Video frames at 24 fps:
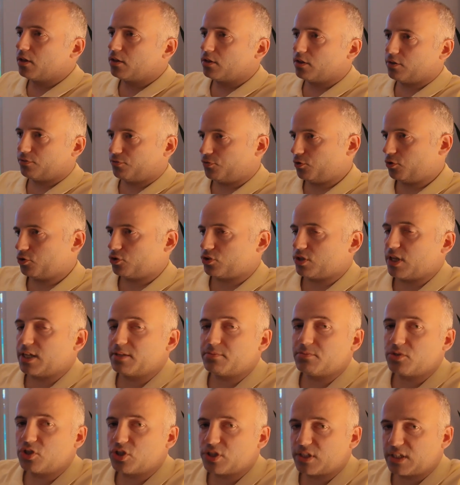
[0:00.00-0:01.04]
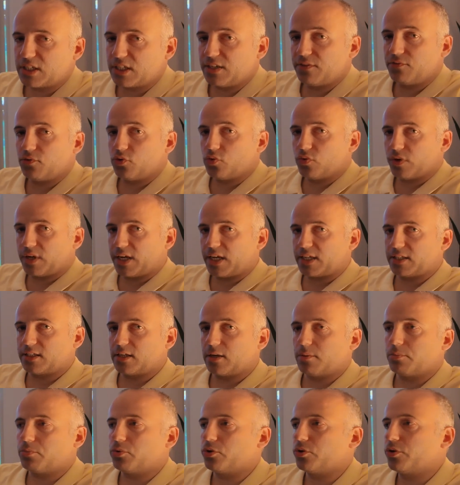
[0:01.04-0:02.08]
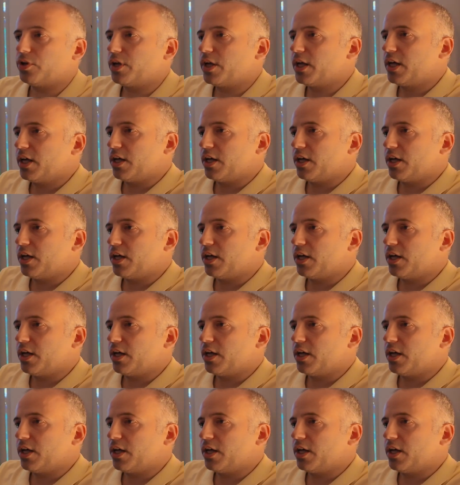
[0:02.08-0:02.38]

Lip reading: The first, let me just give you an example.